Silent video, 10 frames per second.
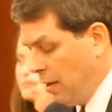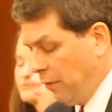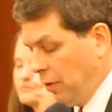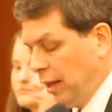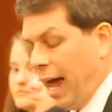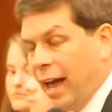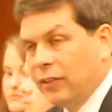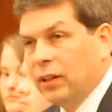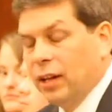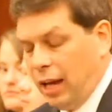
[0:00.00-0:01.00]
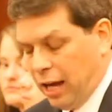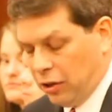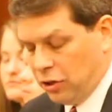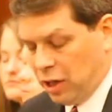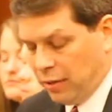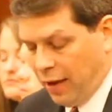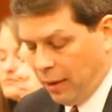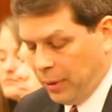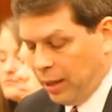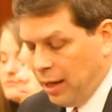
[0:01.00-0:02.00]
for Alaska energy
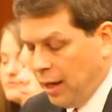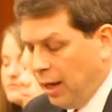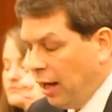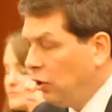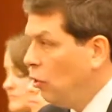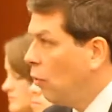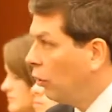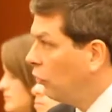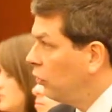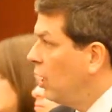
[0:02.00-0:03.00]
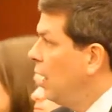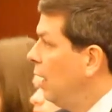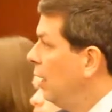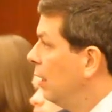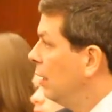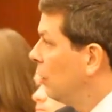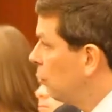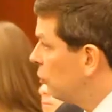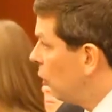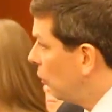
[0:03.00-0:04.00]
development. And you are seeing the
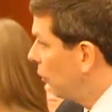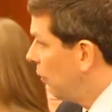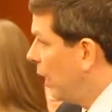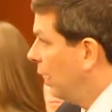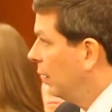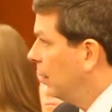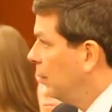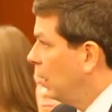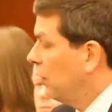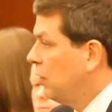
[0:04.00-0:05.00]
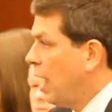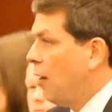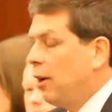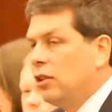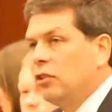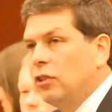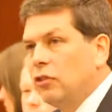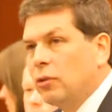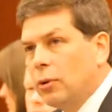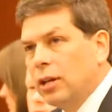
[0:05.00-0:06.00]
results of that, because now
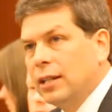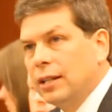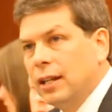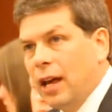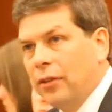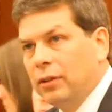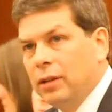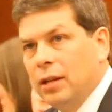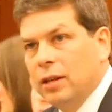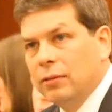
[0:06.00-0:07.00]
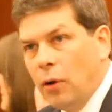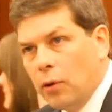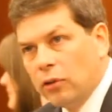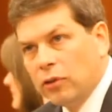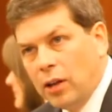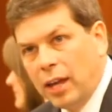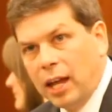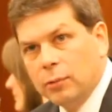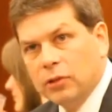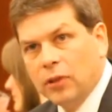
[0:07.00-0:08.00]
agencies are working together, focused on the
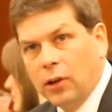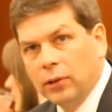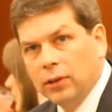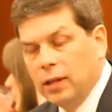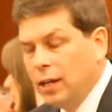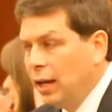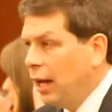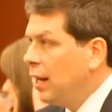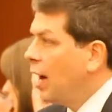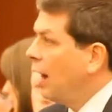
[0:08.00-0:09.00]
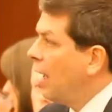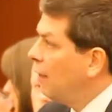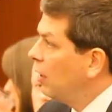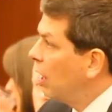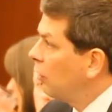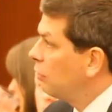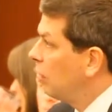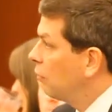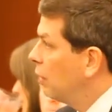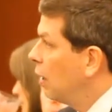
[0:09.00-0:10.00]
end result, and not having
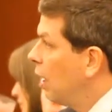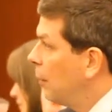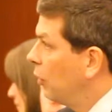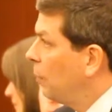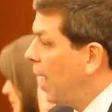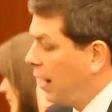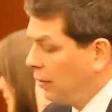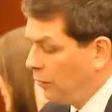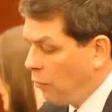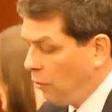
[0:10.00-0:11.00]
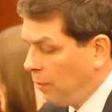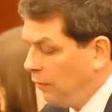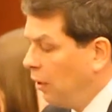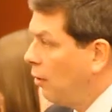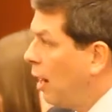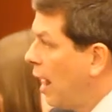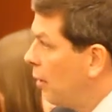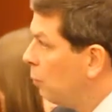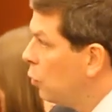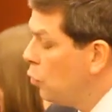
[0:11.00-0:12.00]
contradictory comments back and forth, but figuring out
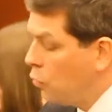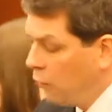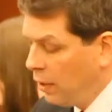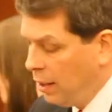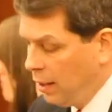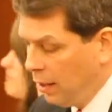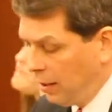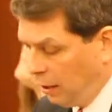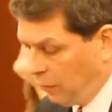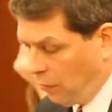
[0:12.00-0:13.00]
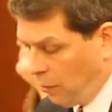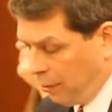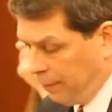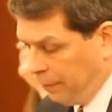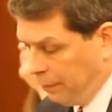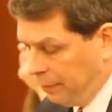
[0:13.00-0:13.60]
how to move things forward.